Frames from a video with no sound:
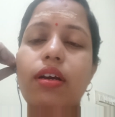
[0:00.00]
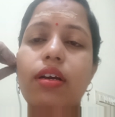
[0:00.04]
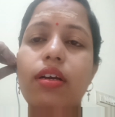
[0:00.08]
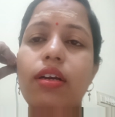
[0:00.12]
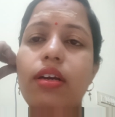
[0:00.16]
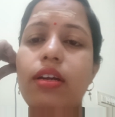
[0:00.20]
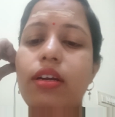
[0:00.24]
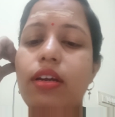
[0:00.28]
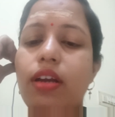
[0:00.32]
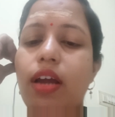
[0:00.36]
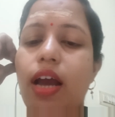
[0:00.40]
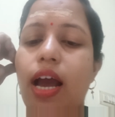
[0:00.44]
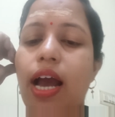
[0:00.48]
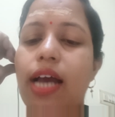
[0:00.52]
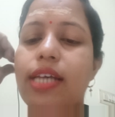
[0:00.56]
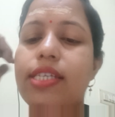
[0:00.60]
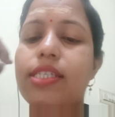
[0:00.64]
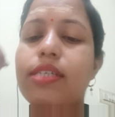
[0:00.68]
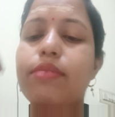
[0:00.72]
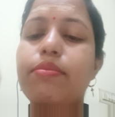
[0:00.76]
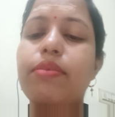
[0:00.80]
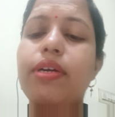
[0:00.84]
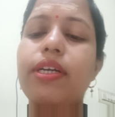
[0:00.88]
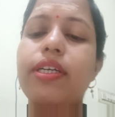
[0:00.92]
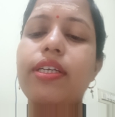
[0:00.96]
In
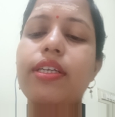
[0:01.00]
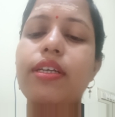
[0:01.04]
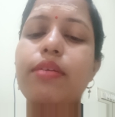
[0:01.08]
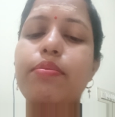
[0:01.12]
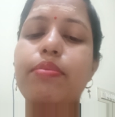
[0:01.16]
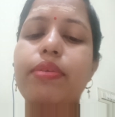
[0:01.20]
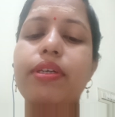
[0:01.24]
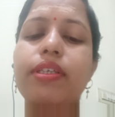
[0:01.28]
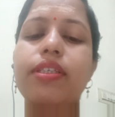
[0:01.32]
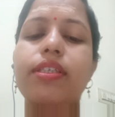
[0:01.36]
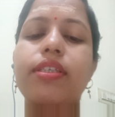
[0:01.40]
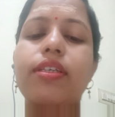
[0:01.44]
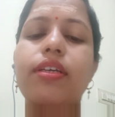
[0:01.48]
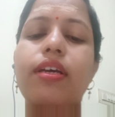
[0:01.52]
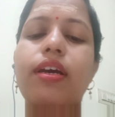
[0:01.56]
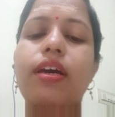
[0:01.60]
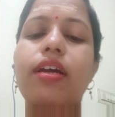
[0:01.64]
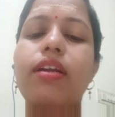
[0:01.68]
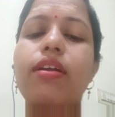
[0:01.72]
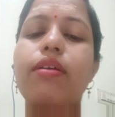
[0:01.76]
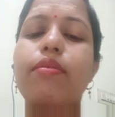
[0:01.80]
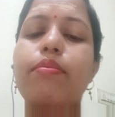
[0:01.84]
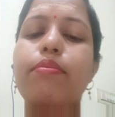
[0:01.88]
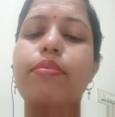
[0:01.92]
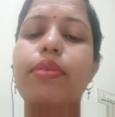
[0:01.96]
asymmetric
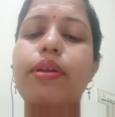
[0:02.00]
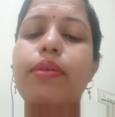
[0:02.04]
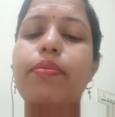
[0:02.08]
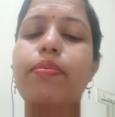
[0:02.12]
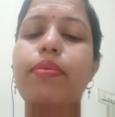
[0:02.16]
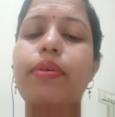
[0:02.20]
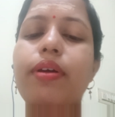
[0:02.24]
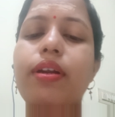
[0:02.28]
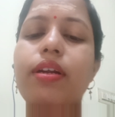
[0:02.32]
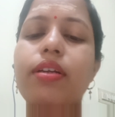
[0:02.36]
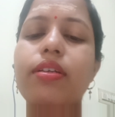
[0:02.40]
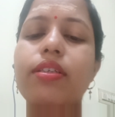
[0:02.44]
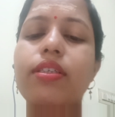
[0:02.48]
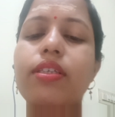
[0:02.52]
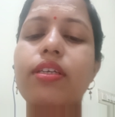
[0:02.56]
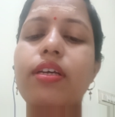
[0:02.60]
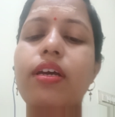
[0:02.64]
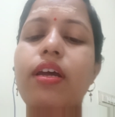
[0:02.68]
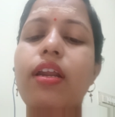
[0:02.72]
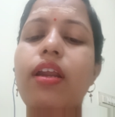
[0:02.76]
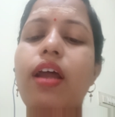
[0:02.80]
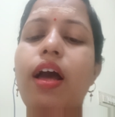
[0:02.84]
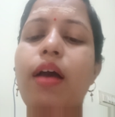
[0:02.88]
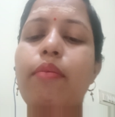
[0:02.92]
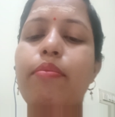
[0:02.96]
PCR,
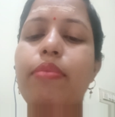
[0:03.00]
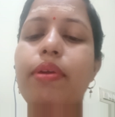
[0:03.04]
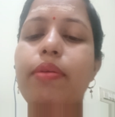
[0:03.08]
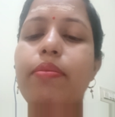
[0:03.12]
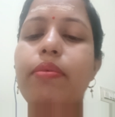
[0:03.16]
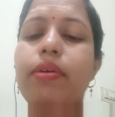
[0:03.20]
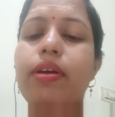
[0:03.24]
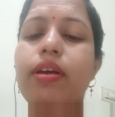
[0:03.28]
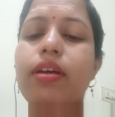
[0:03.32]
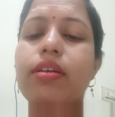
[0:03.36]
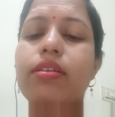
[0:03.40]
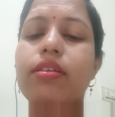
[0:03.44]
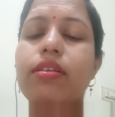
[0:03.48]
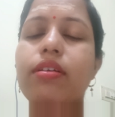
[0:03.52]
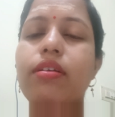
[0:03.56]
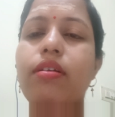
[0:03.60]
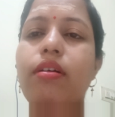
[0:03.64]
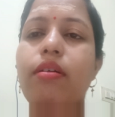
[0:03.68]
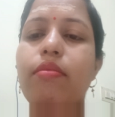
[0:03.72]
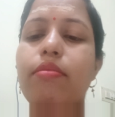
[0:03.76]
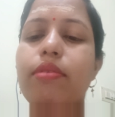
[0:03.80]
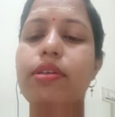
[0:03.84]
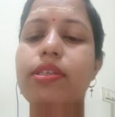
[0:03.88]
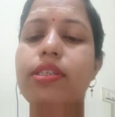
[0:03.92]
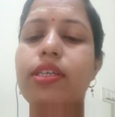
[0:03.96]
preferential amplification
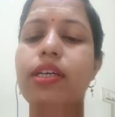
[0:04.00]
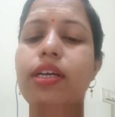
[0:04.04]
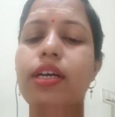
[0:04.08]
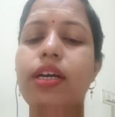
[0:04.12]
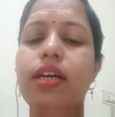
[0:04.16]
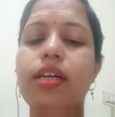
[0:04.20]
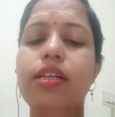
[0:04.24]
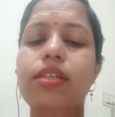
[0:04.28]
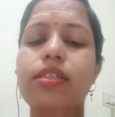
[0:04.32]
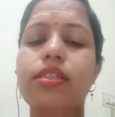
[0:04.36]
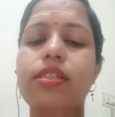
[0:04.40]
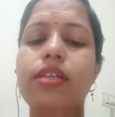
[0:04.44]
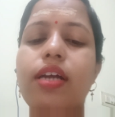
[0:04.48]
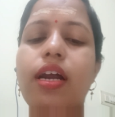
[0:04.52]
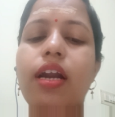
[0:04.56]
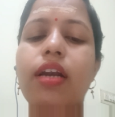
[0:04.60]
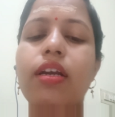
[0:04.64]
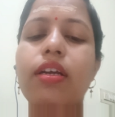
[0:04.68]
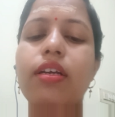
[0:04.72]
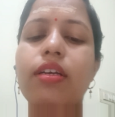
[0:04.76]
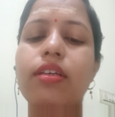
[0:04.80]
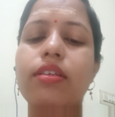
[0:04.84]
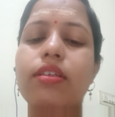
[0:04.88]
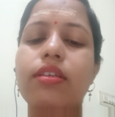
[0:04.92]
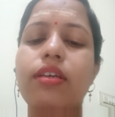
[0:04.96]
of a single
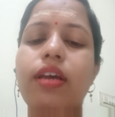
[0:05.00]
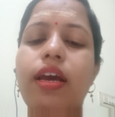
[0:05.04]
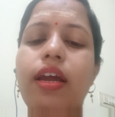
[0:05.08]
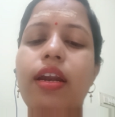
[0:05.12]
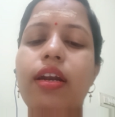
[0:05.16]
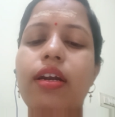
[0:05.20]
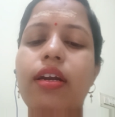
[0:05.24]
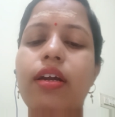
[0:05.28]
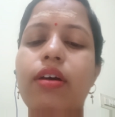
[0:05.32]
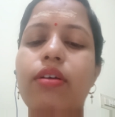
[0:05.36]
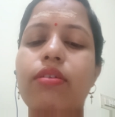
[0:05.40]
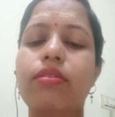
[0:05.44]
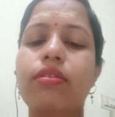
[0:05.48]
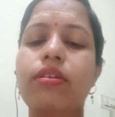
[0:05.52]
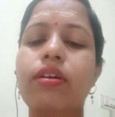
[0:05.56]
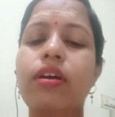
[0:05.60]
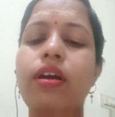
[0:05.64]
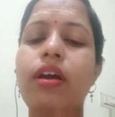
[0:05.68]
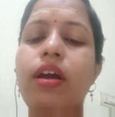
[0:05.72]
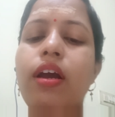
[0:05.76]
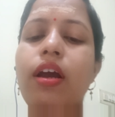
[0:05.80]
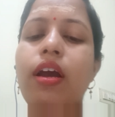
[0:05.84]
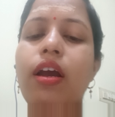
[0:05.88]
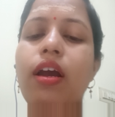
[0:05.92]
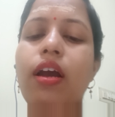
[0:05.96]
strand is carried out.
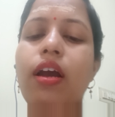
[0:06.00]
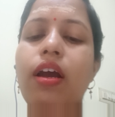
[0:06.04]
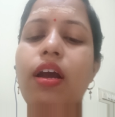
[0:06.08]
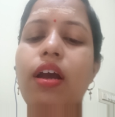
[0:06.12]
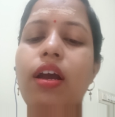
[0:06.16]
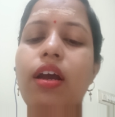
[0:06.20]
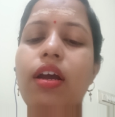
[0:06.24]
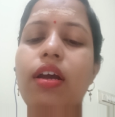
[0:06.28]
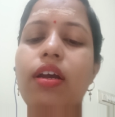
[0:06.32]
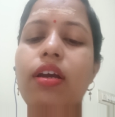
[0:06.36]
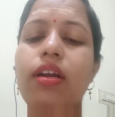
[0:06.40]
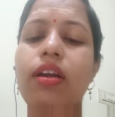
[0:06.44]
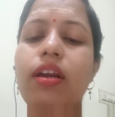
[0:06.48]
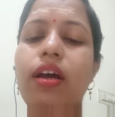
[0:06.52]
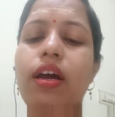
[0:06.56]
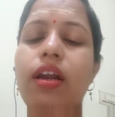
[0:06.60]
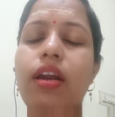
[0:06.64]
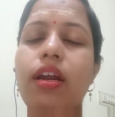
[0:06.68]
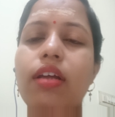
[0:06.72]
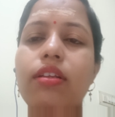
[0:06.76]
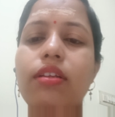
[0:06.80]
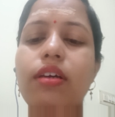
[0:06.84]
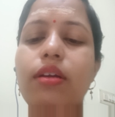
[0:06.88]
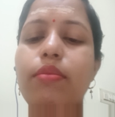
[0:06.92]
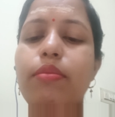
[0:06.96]
In
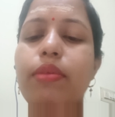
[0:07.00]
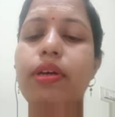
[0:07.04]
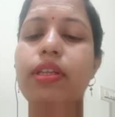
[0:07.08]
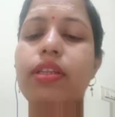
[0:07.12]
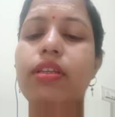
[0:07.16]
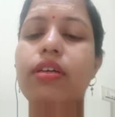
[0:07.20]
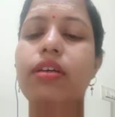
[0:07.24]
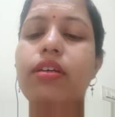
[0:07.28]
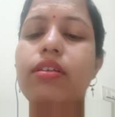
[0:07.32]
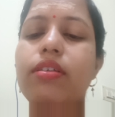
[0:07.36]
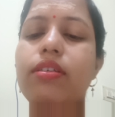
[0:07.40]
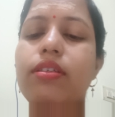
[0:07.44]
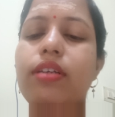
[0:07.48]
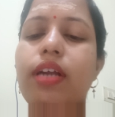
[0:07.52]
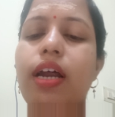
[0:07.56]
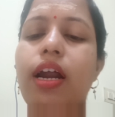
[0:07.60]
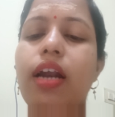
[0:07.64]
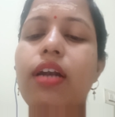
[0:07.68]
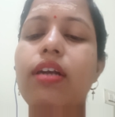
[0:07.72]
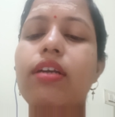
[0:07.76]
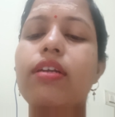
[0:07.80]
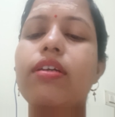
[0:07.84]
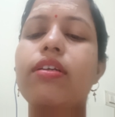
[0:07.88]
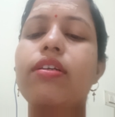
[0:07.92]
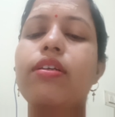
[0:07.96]
another method,
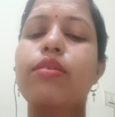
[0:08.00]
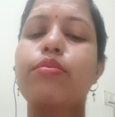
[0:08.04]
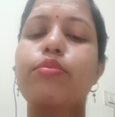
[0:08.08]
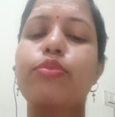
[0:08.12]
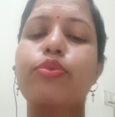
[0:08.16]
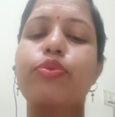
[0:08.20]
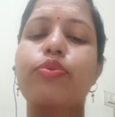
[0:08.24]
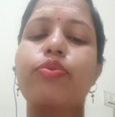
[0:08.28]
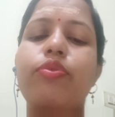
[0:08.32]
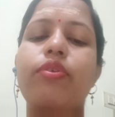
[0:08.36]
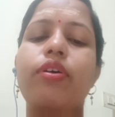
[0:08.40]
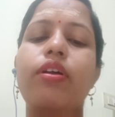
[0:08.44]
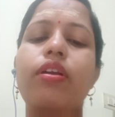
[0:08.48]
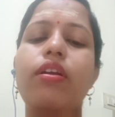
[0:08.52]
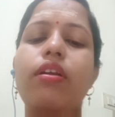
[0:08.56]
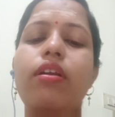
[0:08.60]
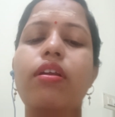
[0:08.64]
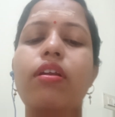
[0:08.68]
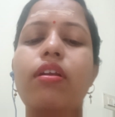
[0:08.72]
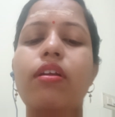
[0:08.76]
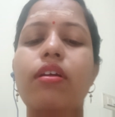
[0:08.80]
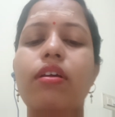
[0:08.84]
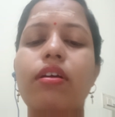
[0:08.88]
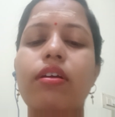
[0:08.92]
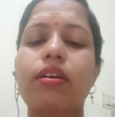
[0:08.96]
strand removal
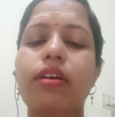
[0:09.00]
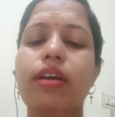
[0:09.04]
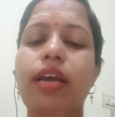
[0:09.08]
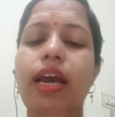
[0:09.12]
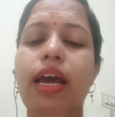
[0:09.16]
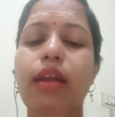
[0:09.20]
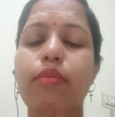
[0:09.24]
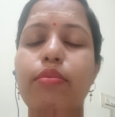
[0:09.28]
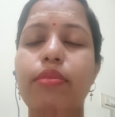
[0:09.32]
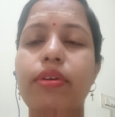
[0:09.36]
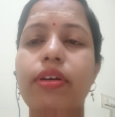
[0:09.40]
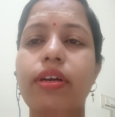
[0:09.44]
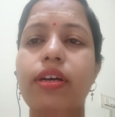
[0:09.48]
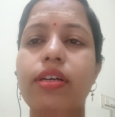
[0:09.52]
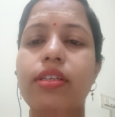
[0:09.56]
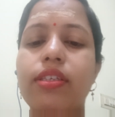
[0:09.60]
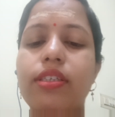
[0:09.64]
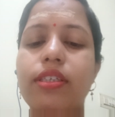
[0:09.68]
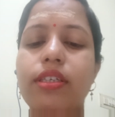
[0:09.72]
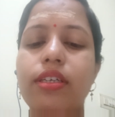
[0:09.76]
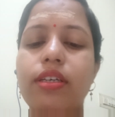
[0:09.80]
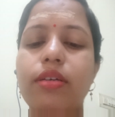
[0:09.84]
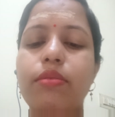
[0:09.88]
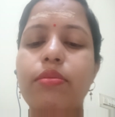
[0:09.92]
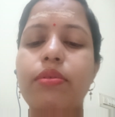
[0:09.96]
can be
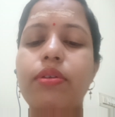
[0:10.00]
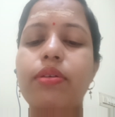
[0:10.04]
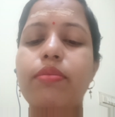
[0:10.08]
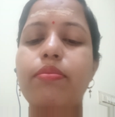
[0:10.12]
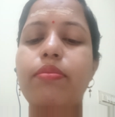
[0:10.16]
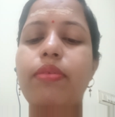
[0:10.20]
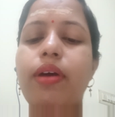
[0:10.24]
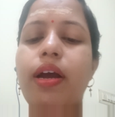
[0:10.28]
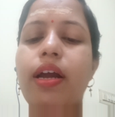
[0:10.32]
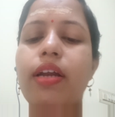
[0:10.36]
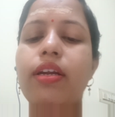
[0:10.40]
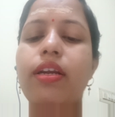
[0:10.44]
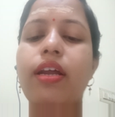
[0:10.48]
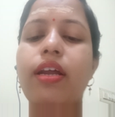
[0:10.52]
achieved by